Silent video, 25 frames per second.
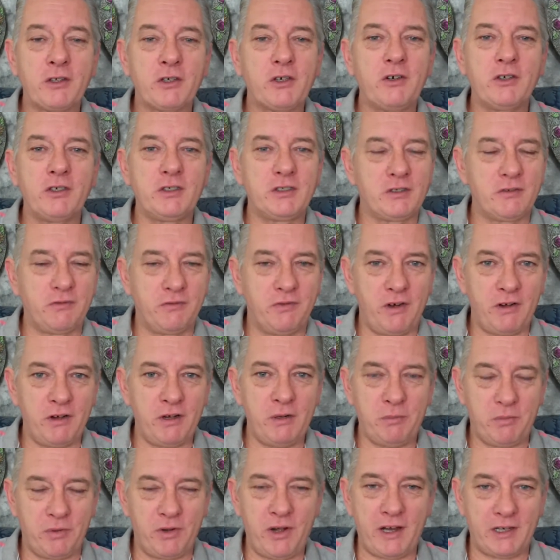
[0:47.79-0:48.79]
God is a very
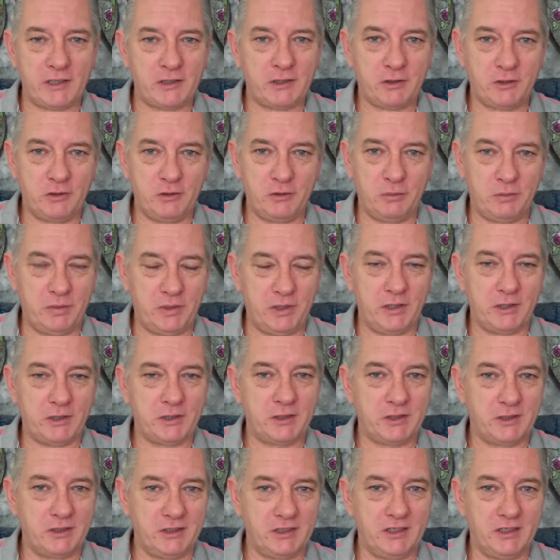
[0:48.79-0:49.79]
practical
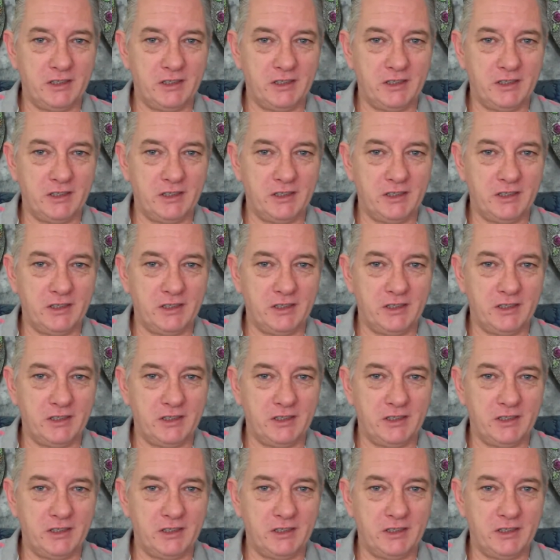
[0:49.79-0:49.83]
person,